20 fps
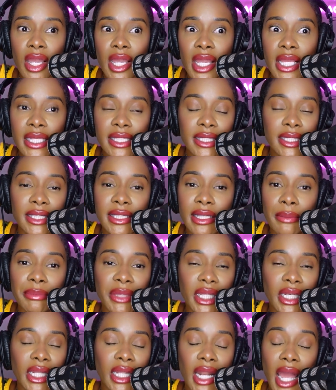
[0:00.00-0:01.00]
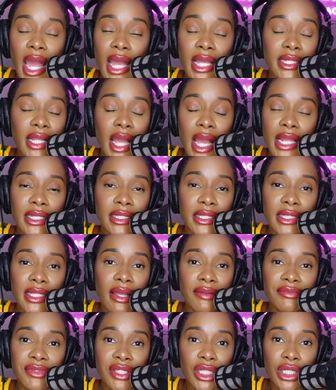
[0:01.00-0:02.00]
It's just something that I just
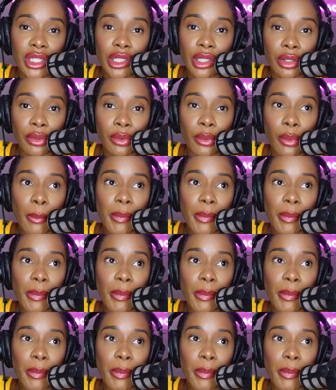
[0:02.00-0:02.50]
love to do.